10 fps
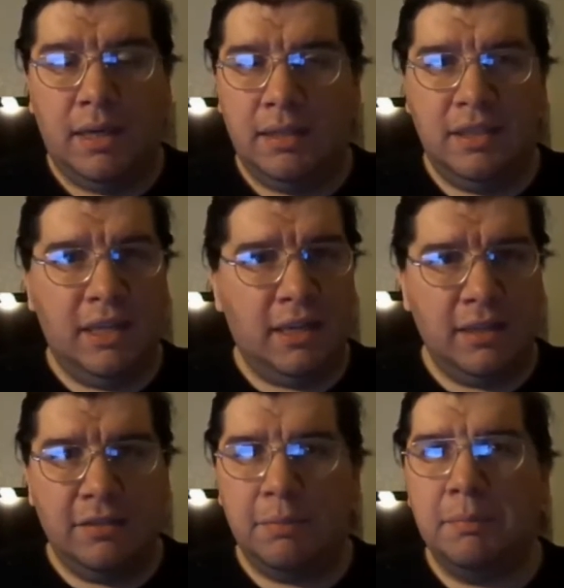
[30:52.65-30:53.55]
And
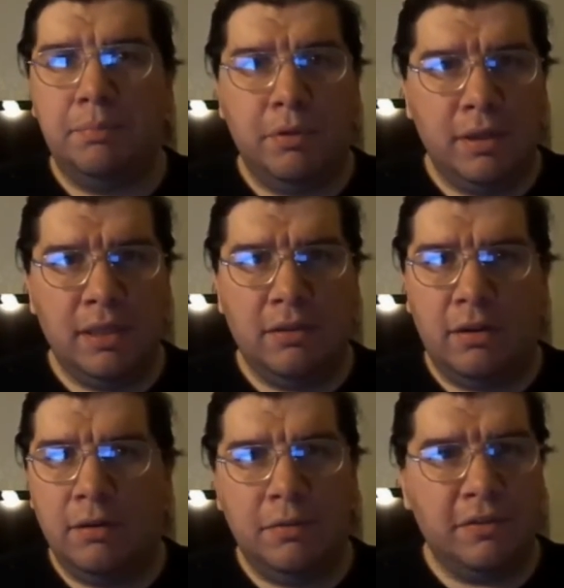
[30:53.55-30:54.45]
yeah, he's been bullied
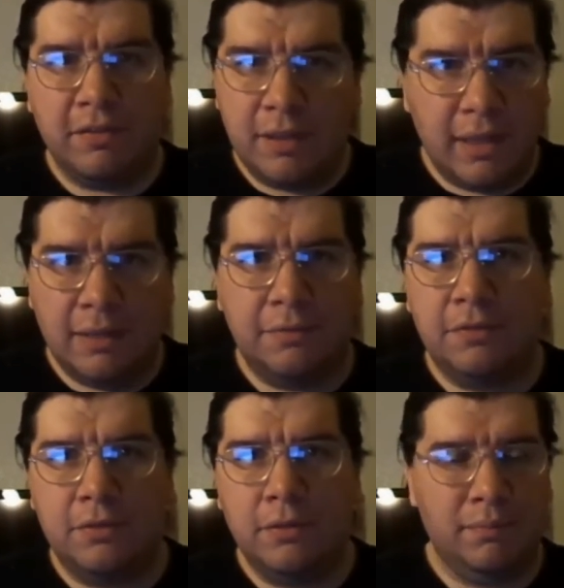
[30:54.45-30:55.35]
all of his
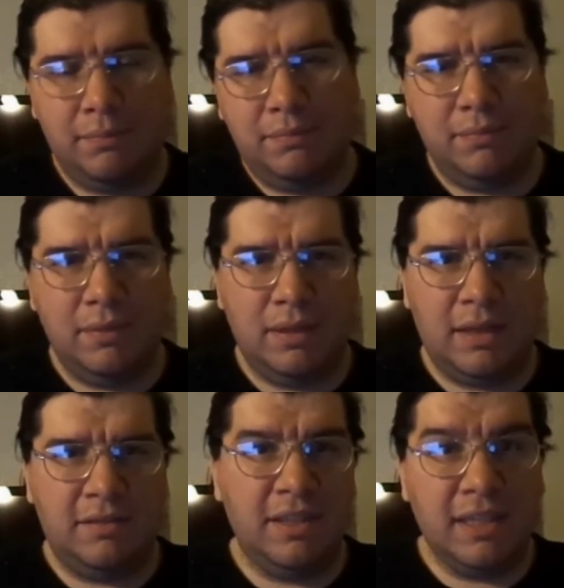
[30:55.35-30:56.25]
life too
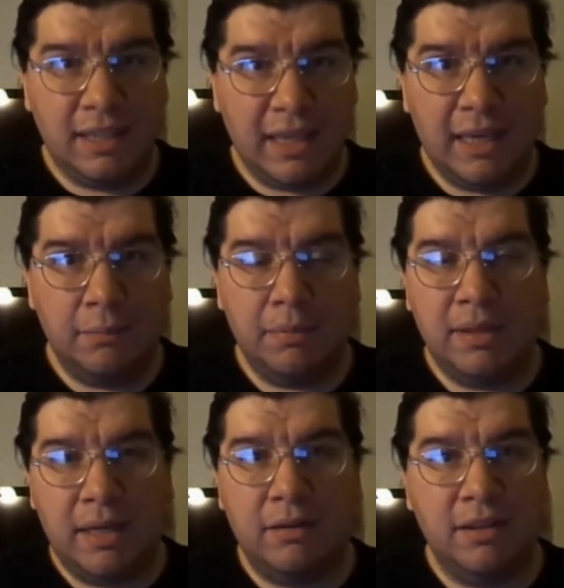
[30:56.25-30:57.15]
as he claimed,
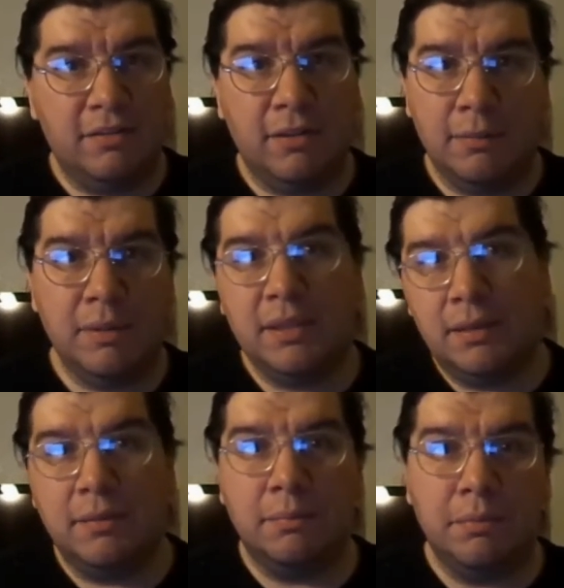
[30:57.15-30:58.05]
but now he's going to
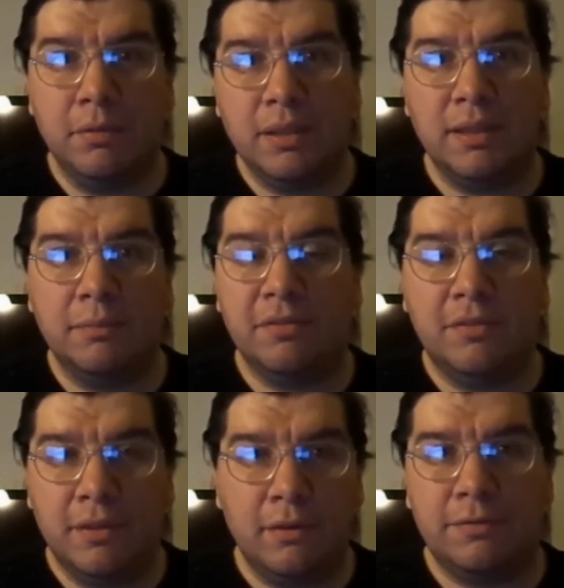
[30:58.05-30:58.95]
become the bully
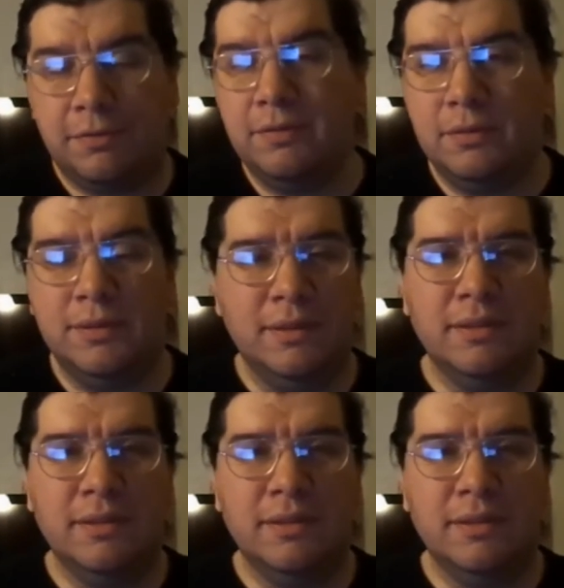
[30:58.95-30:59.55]
himself.